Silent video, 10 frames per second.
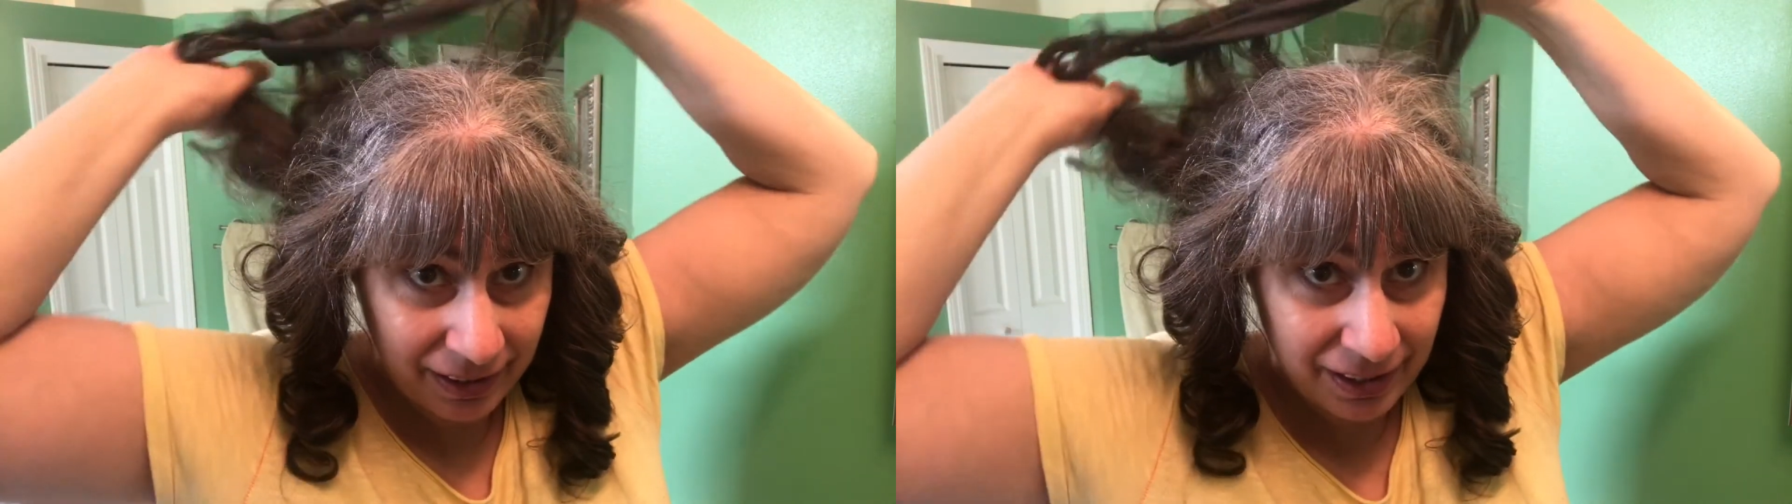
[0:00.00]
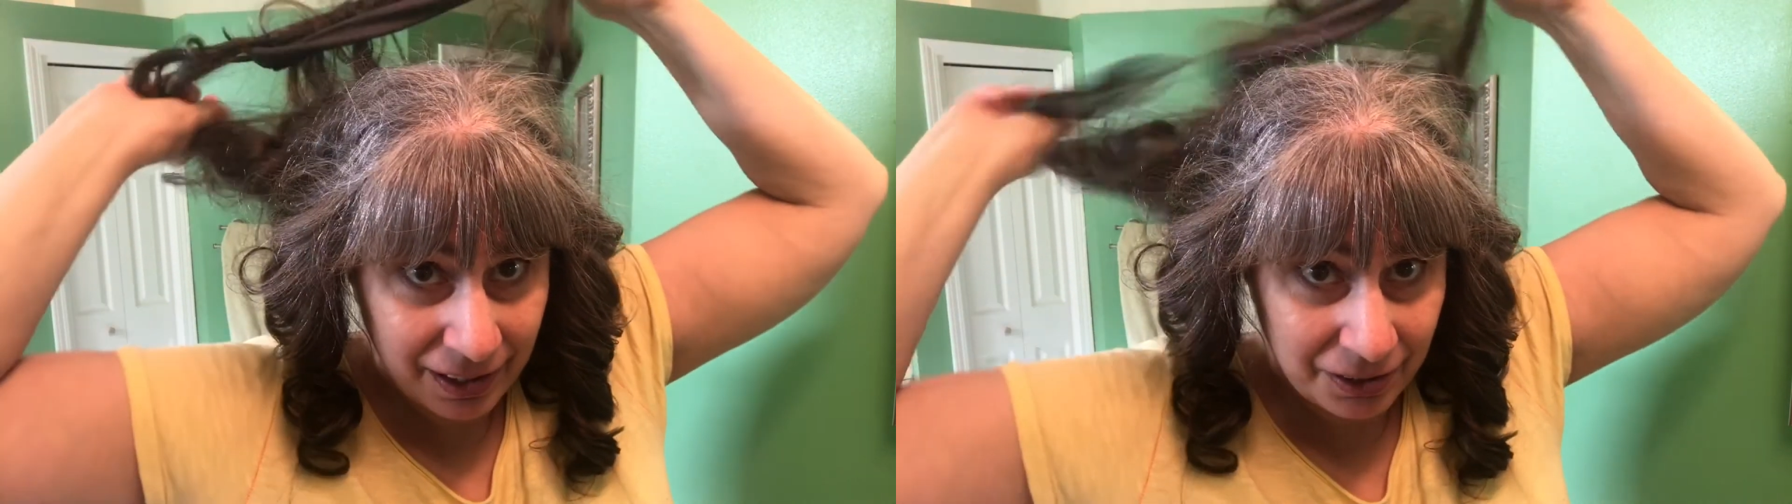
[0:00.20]

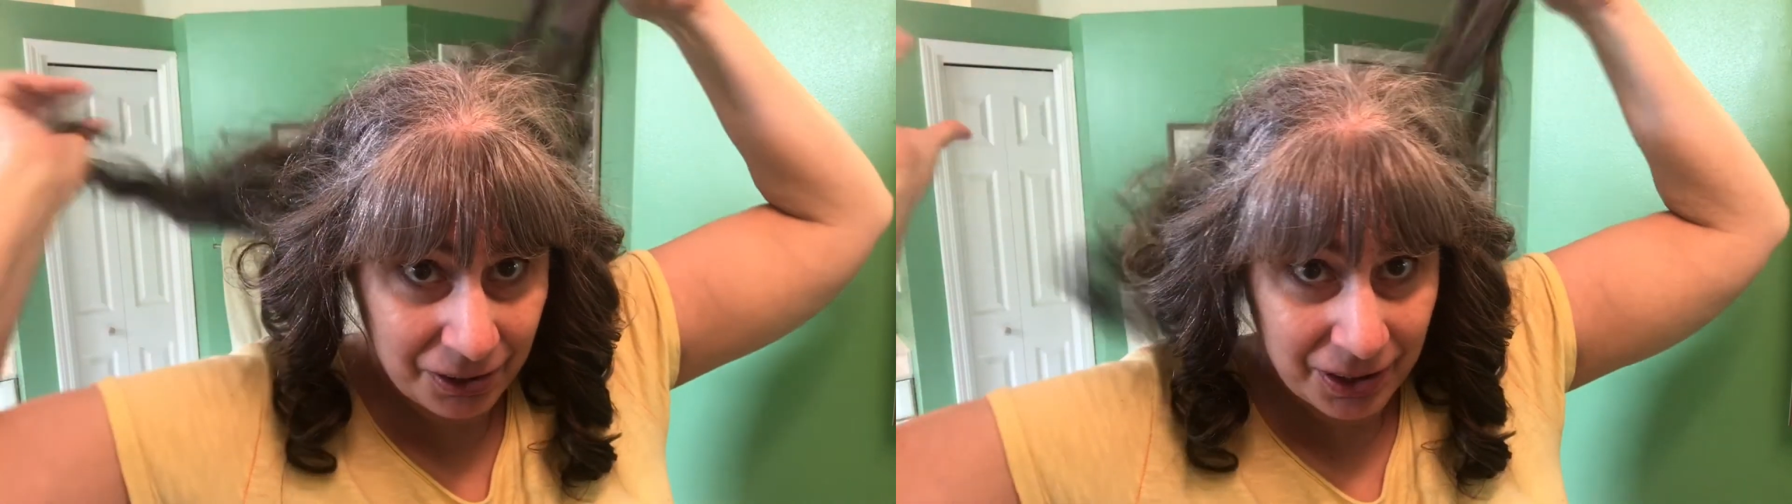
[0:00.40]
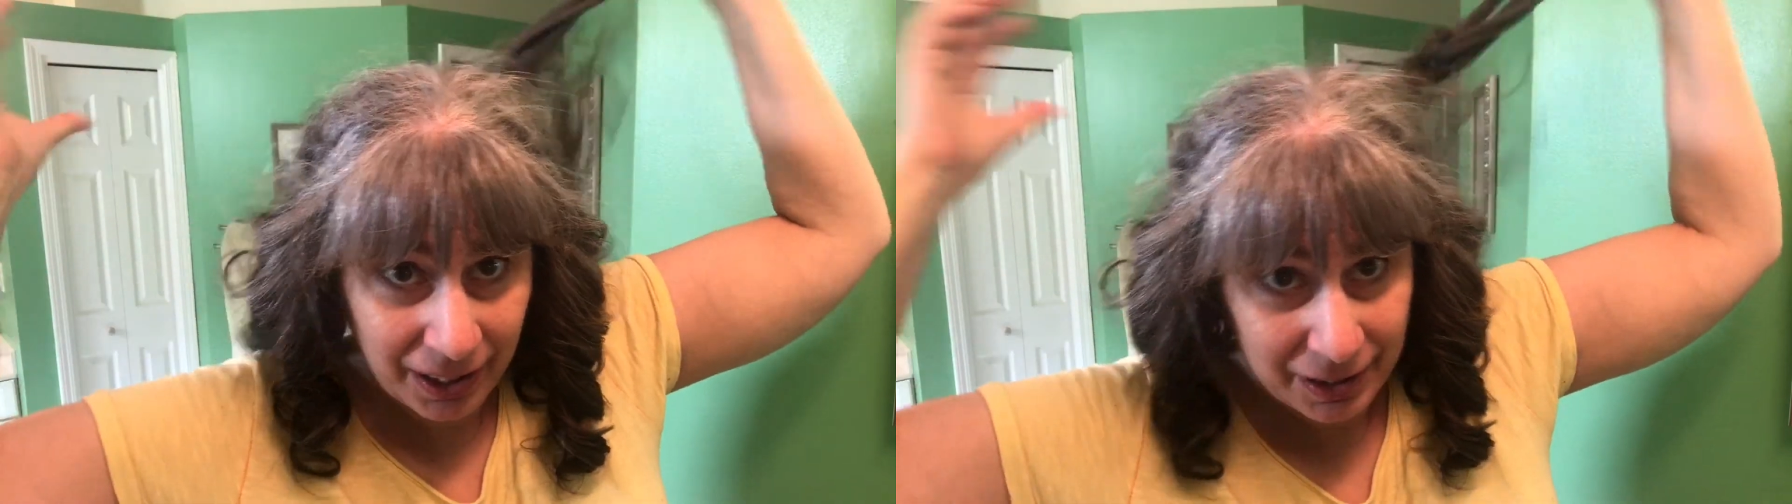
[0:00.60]
tuck
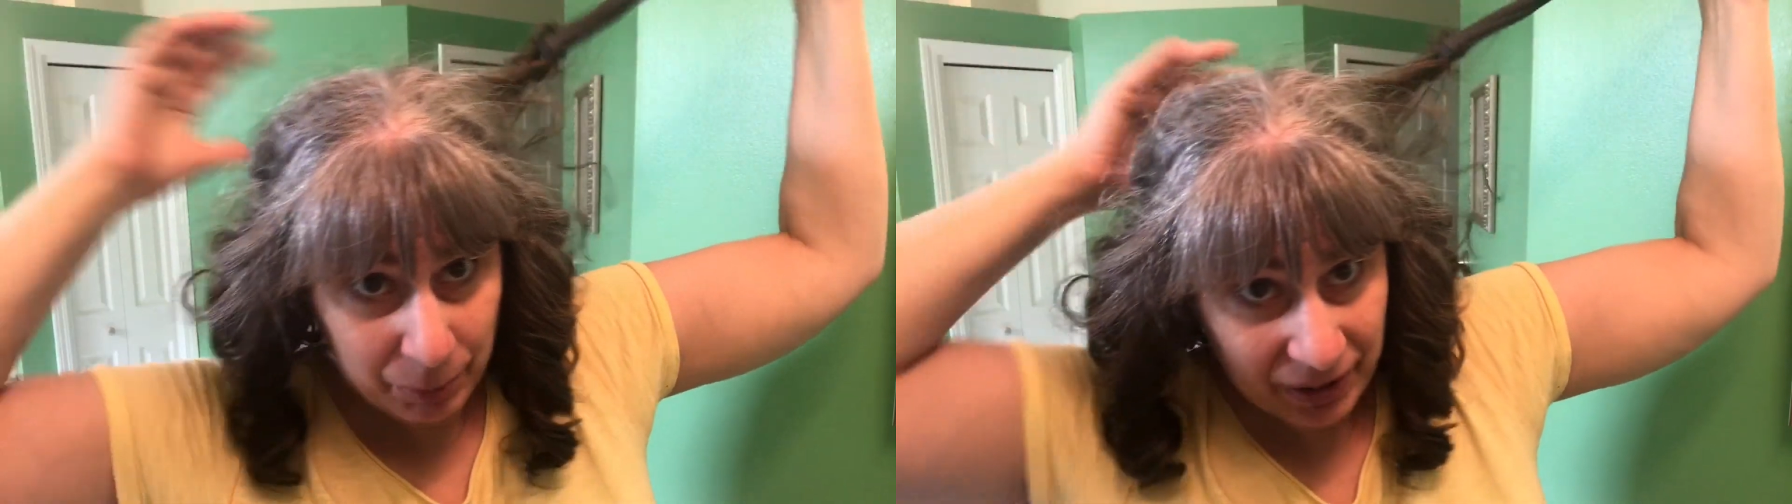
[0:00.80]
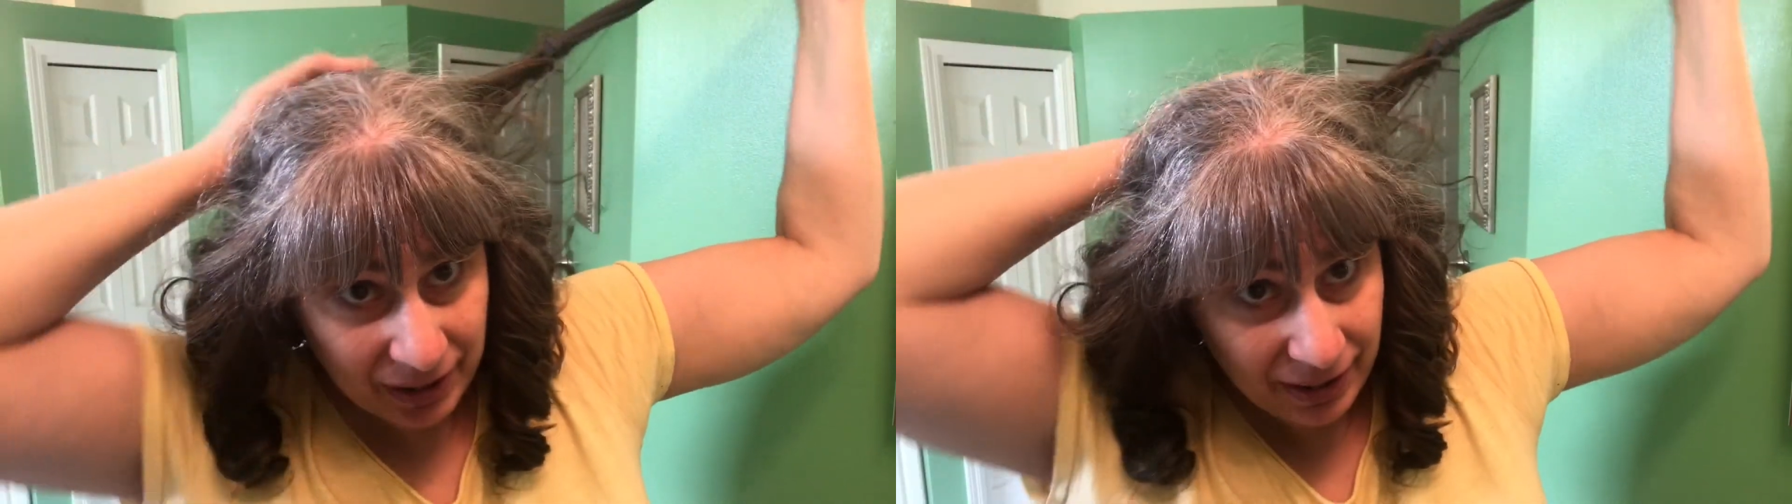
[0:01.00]
those
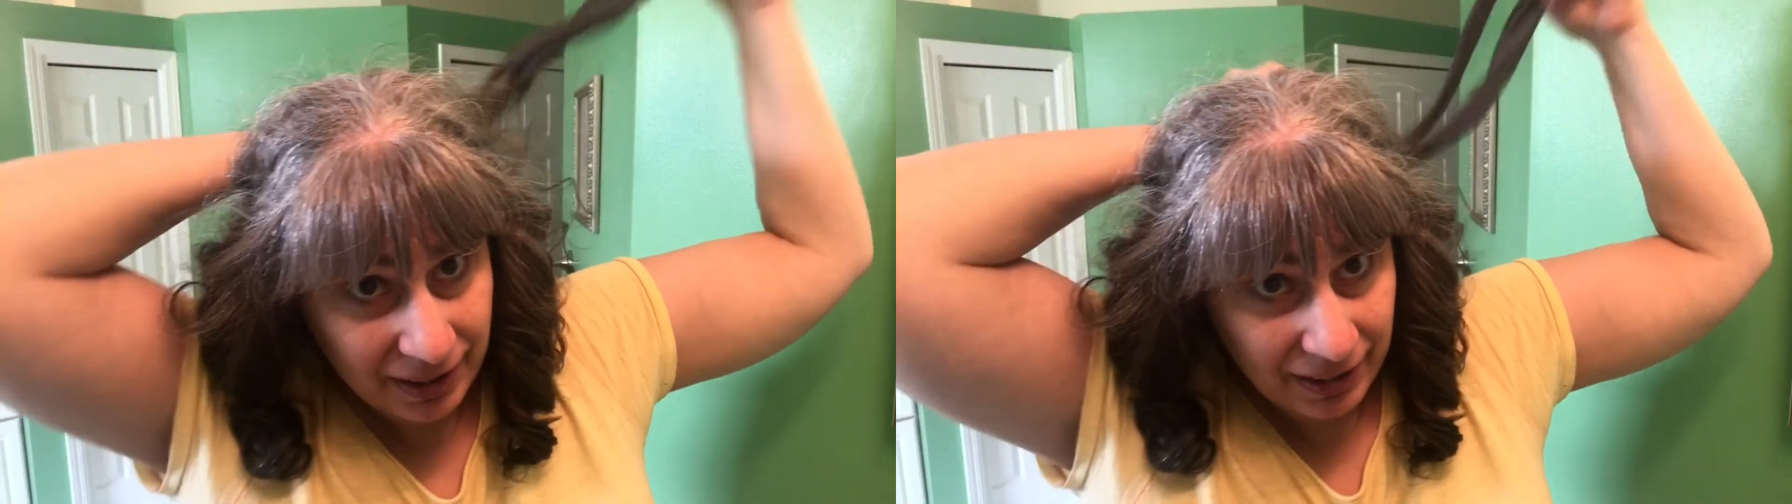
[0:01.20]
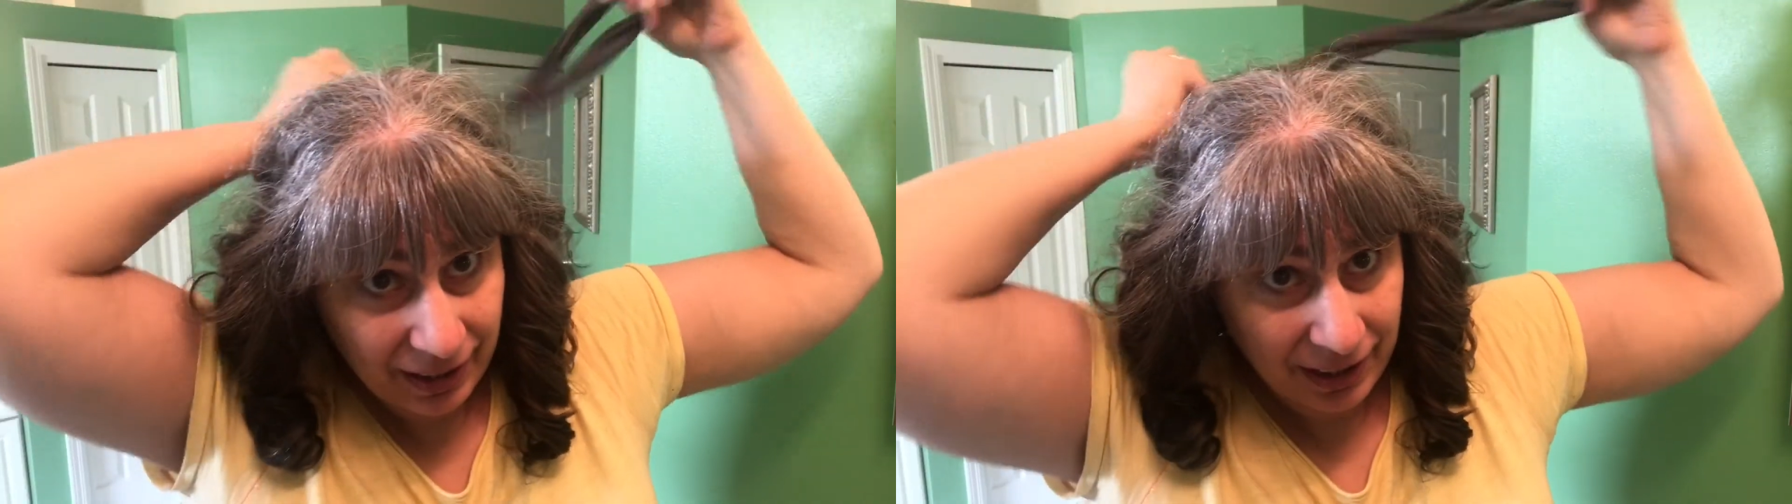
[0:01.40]
last pieces in,